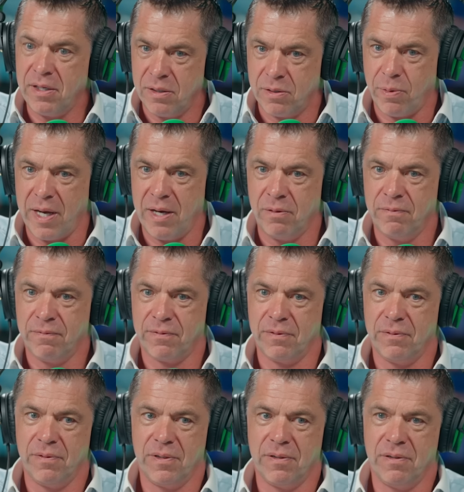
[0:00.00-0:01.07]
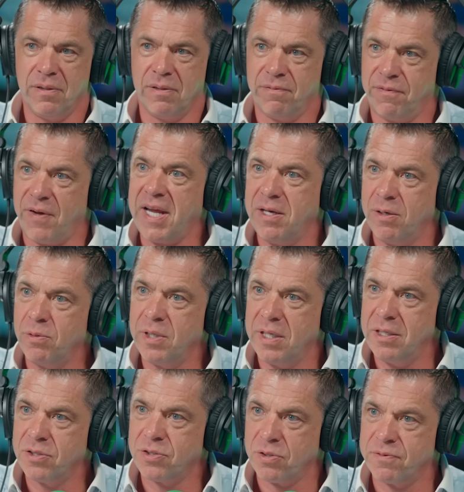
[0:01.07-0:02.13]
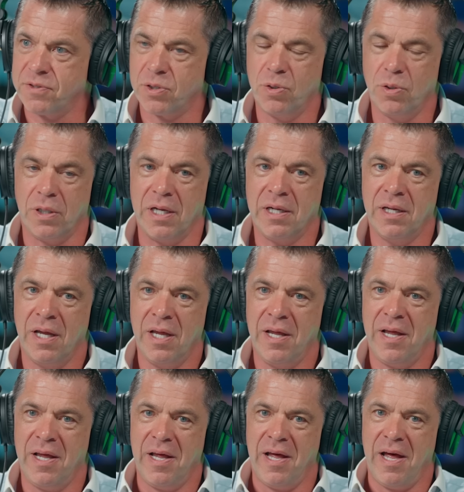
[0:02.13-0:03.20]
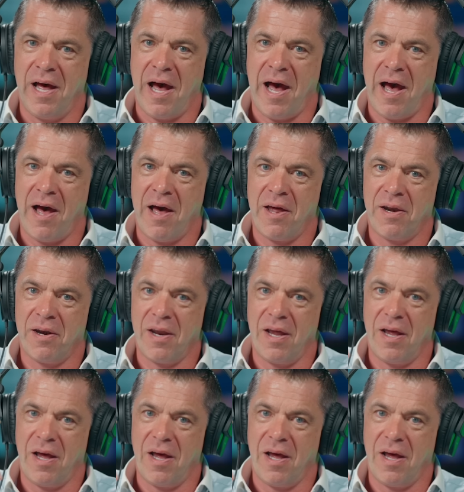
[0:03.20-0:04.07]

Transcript: and 12, the final years of schooling, are